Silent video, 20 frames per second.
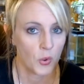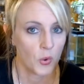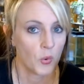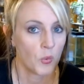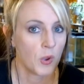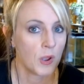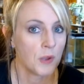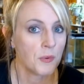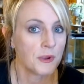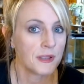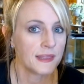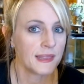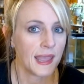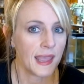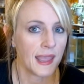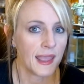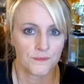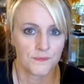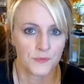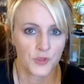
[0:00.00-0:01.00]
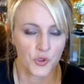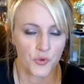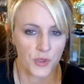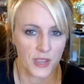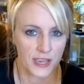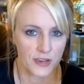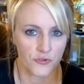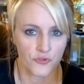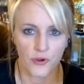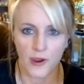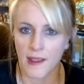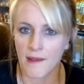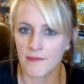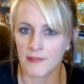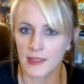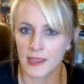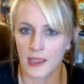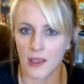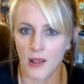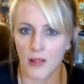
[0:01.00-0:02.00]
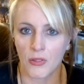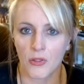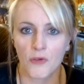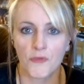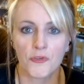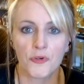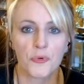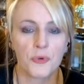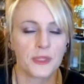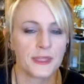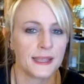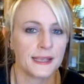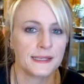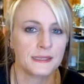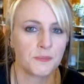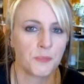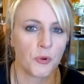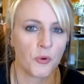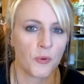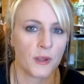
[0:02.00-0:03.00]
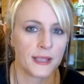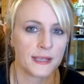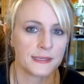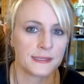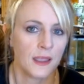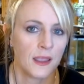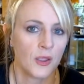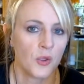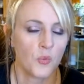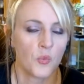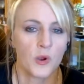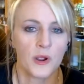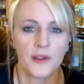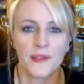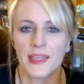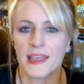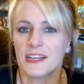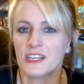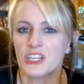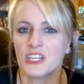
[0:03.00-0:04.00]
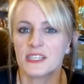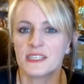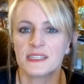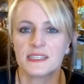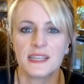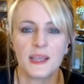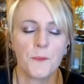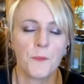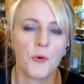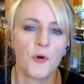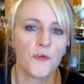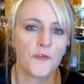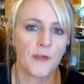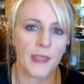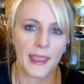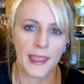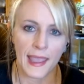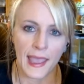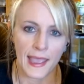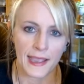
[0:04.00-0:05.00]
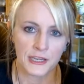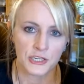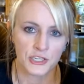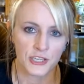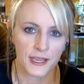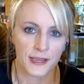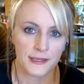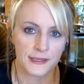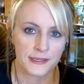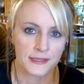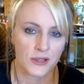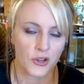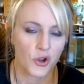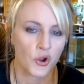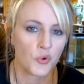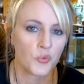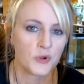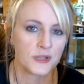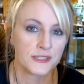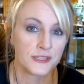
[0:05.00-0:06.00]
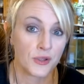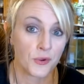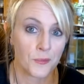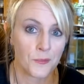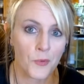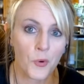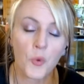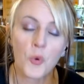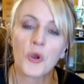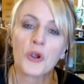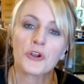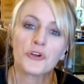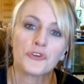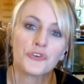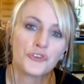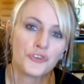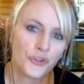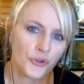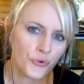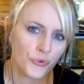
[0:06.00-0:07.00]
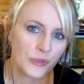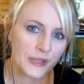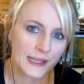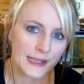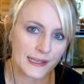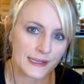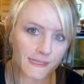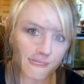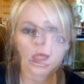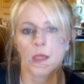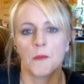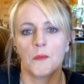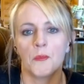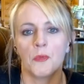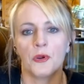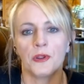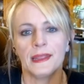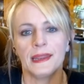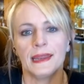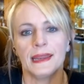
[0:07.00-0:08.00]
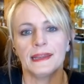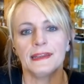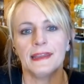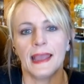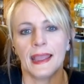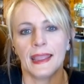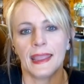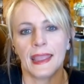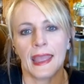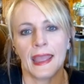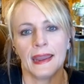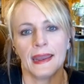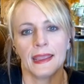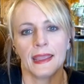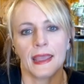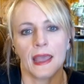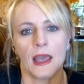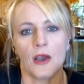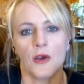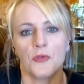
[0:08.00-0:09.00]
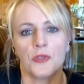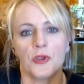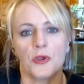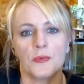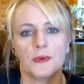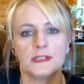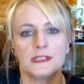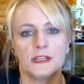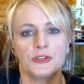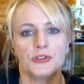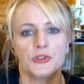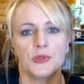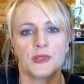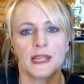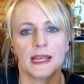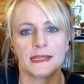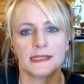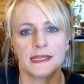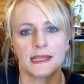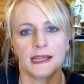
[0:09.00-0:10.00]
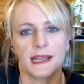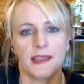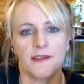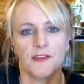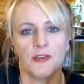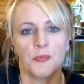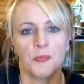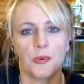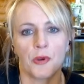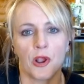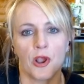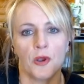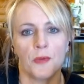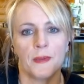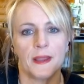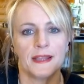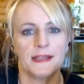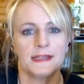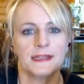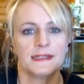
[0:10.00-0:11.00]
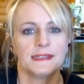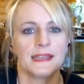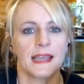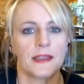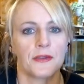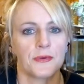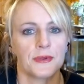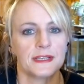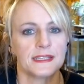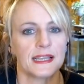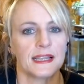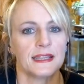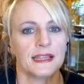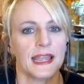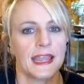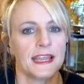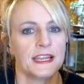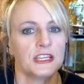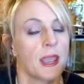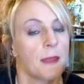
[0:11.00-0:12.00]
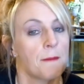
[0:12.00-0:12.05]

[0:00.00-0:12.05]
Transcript: What were they doing traveling all over with these boys? Were they just simple vacations, or was there more to this? More than a decade ago, there was a 2011 probe into Zachary's alleged